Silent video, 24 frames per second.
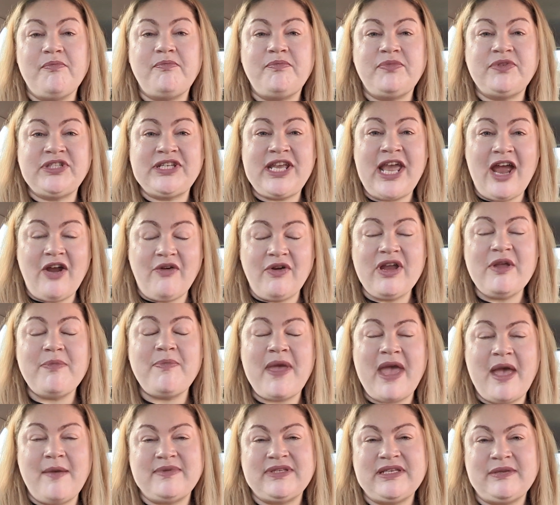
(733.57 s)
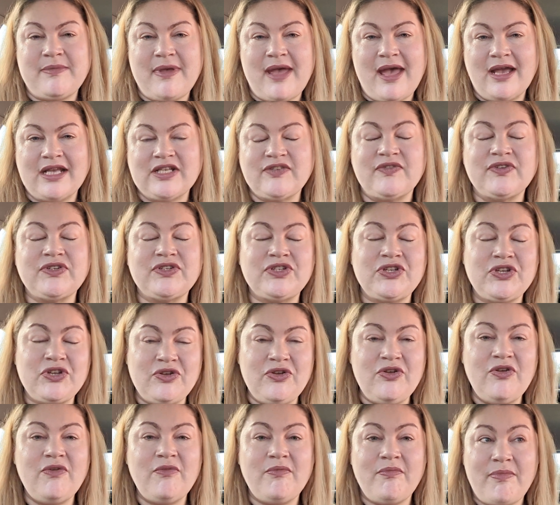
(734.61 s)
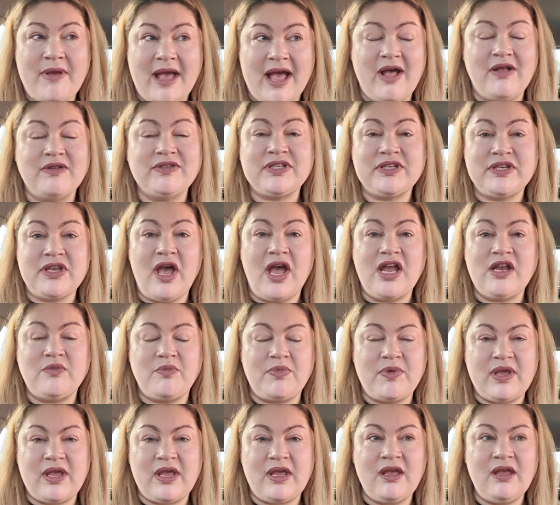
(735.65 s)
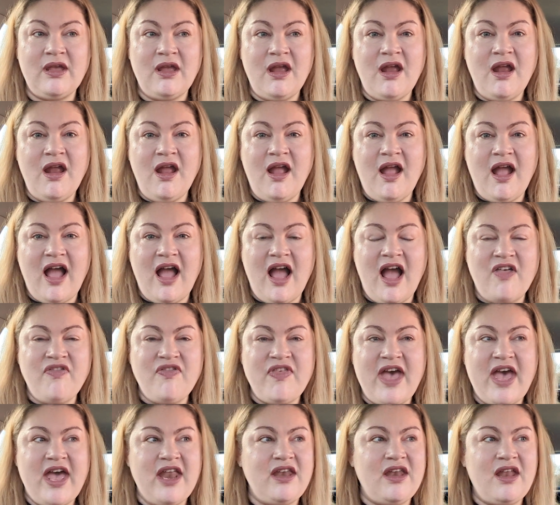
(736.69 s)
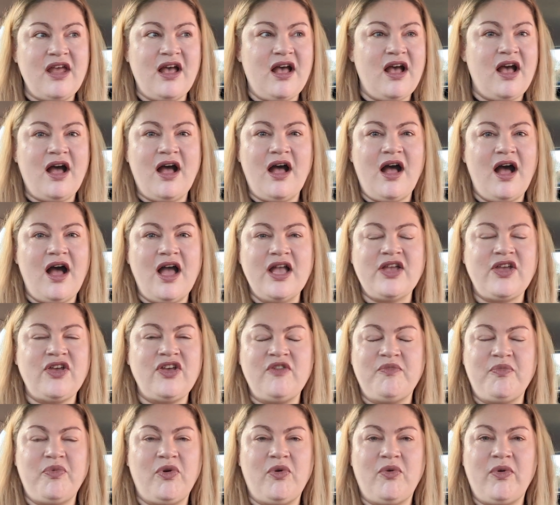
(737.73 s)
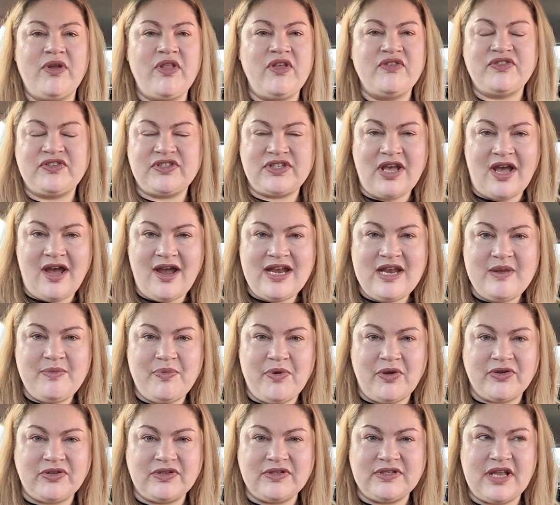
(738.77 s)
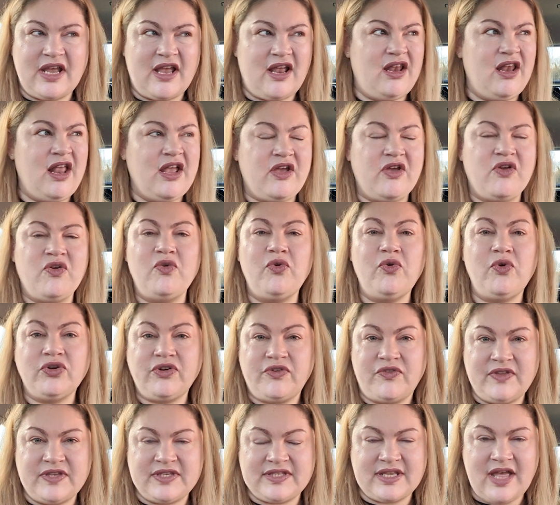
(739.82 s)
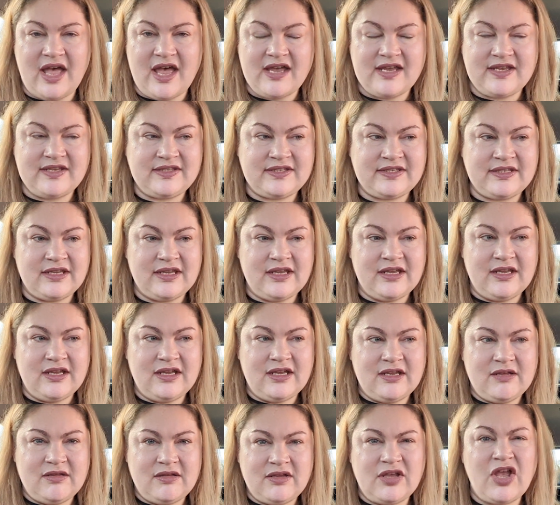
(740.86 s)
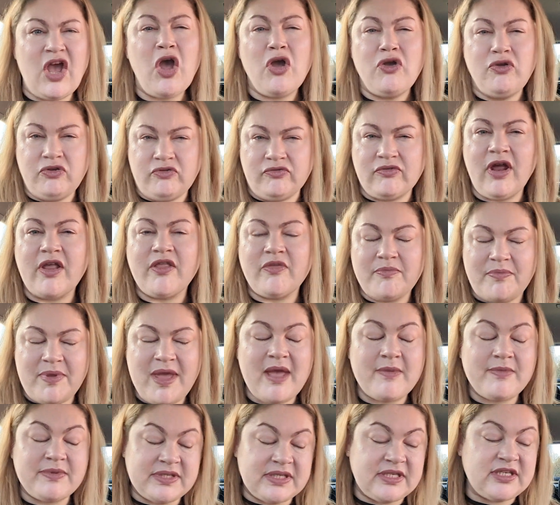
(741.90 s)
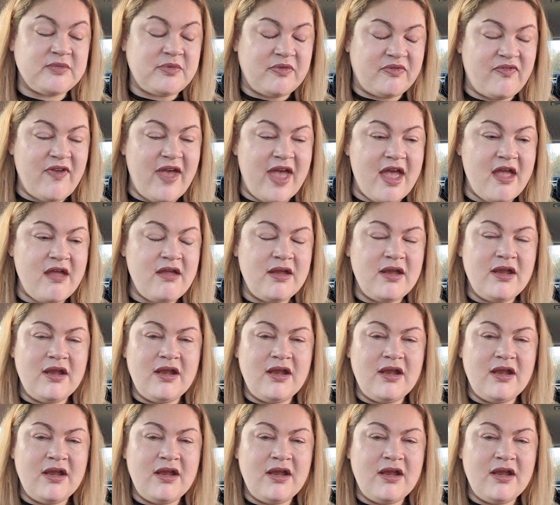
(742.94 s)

cherry Pepsi Max for £2.09, and then I could have bought one of those tiny bottles, like a quarter of the size, Coke rather than Pepsi, to be fair,